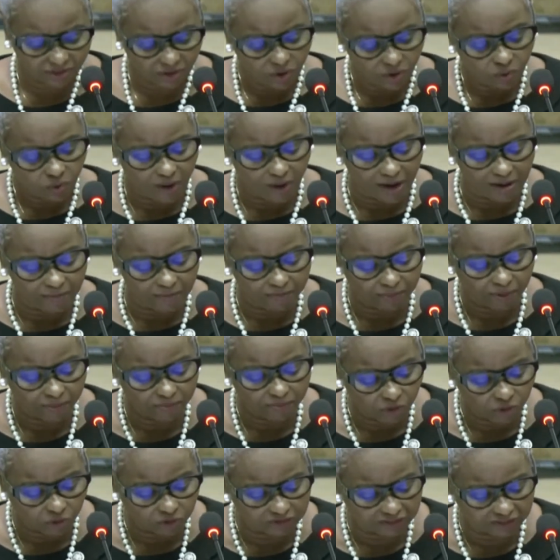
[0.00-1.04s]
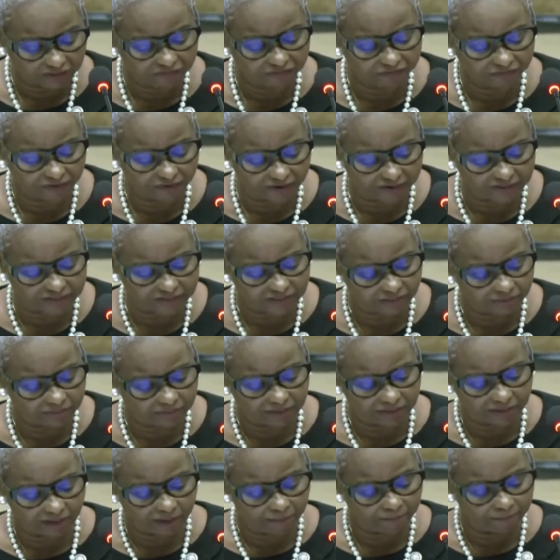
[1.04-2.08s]
while promoting flexible
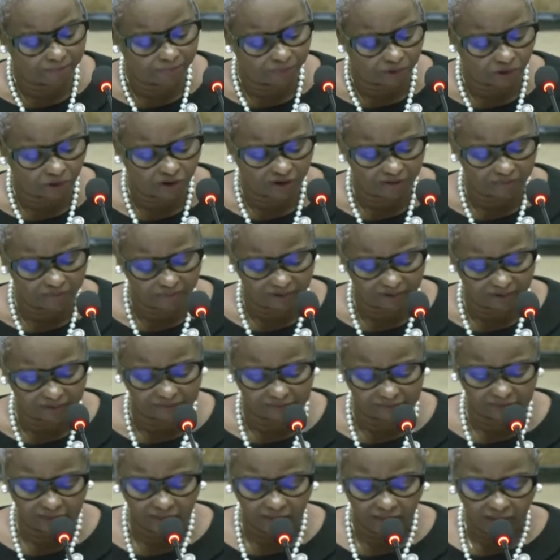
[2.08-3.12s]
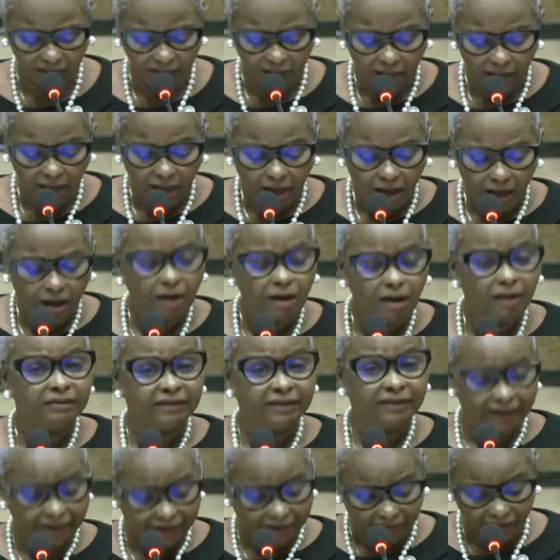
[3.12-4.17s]
employment.
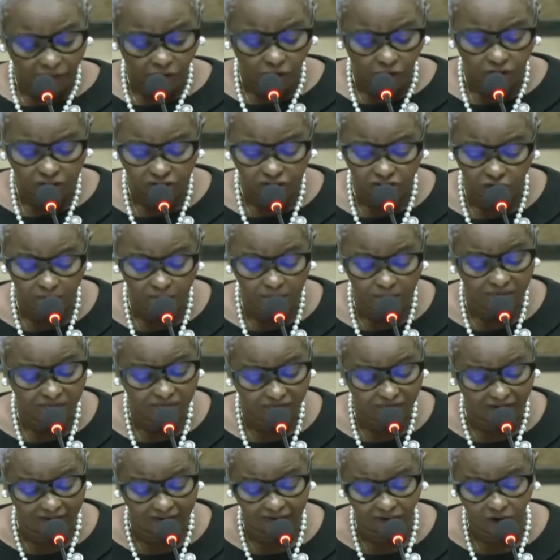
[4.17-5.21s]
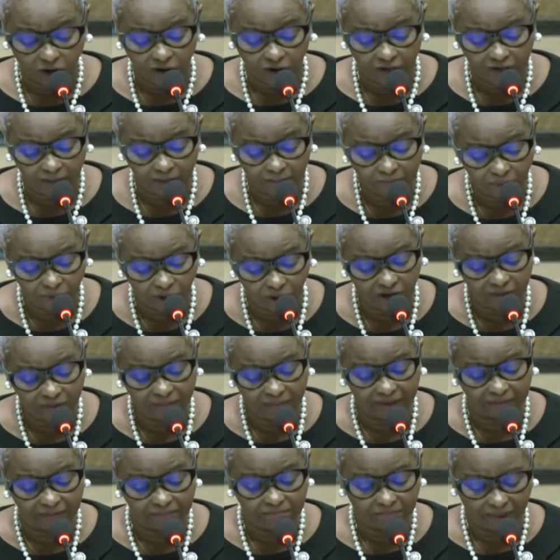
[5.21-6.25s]
They can also provide
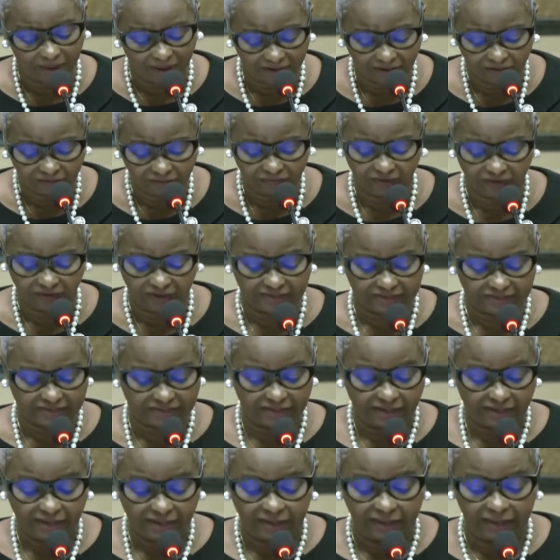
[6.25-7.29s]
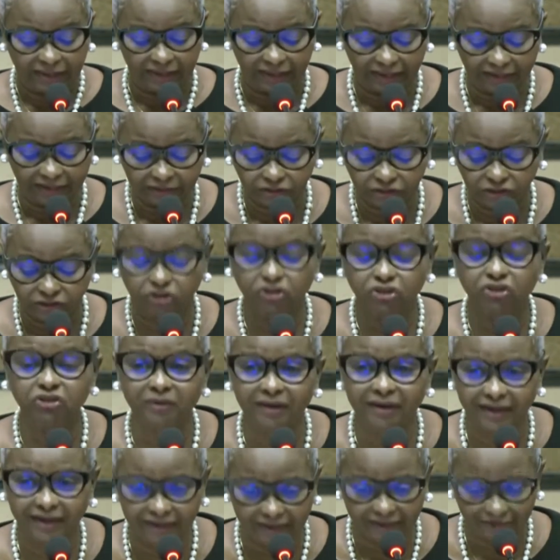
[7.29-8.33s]
unemployment benefits linked to
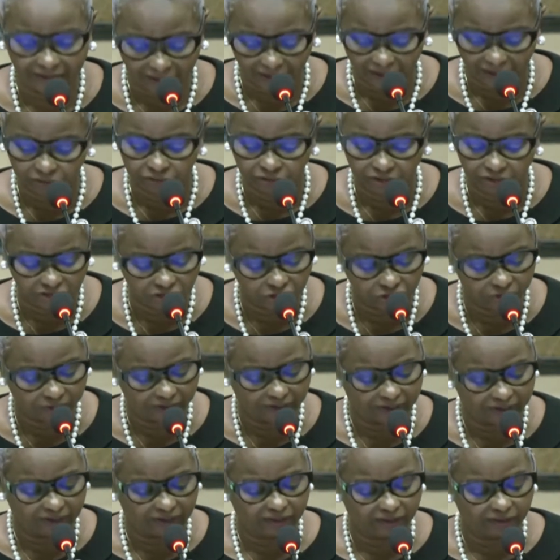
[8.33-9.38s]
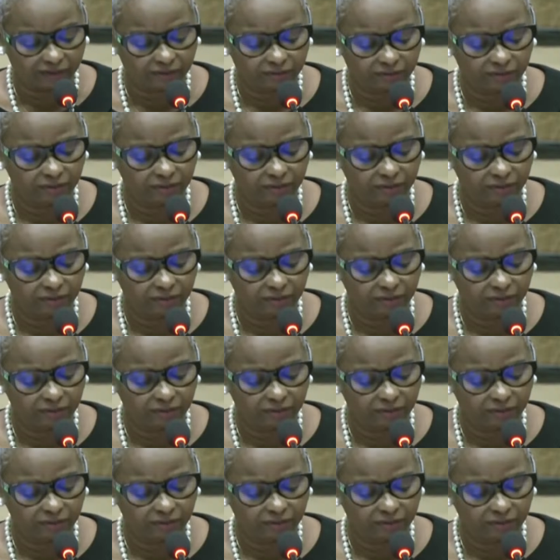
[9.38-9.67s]
training and retraining.